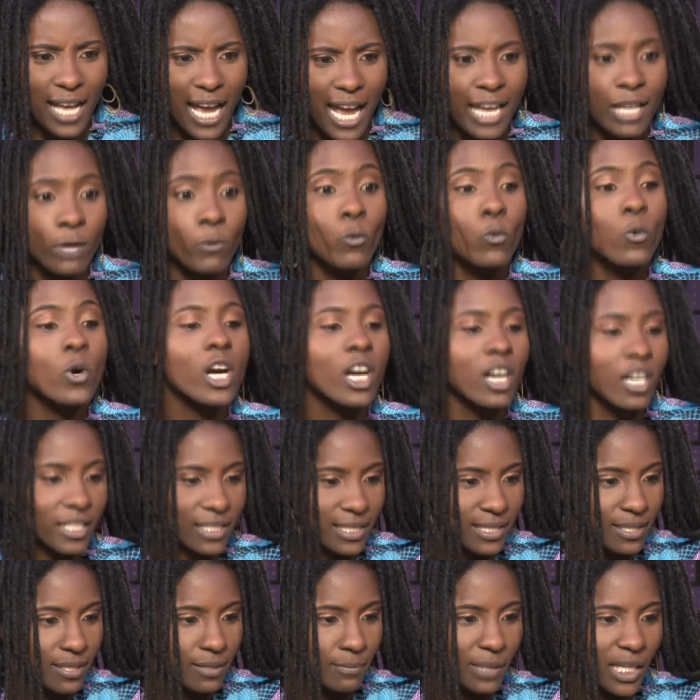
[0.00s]
I
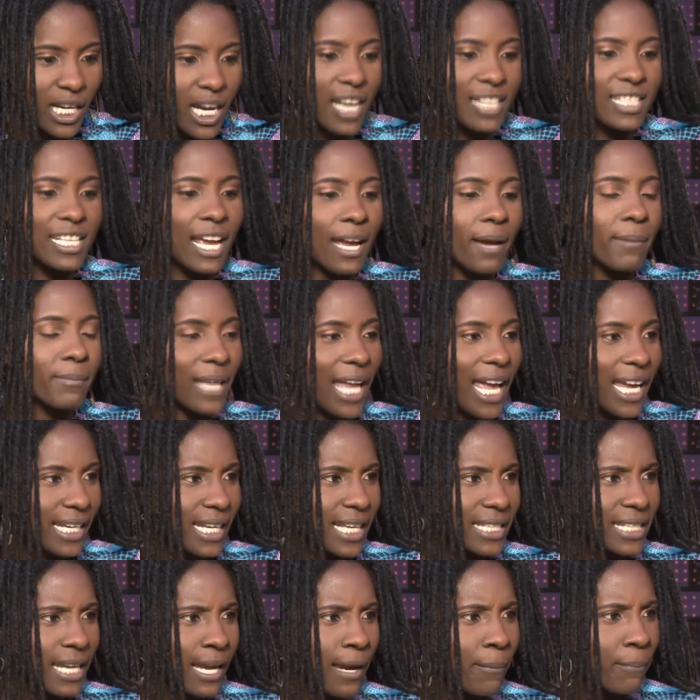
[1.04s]
worked because I am like
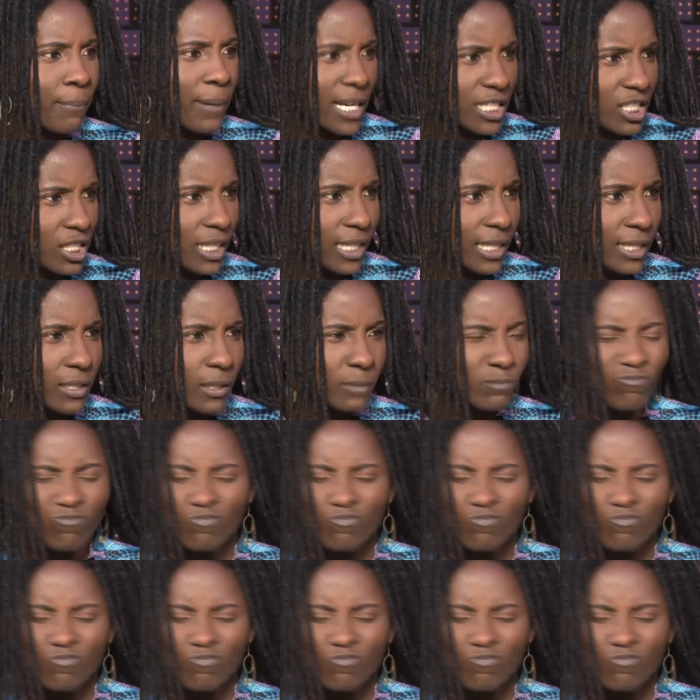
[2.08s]
that. I am passionate.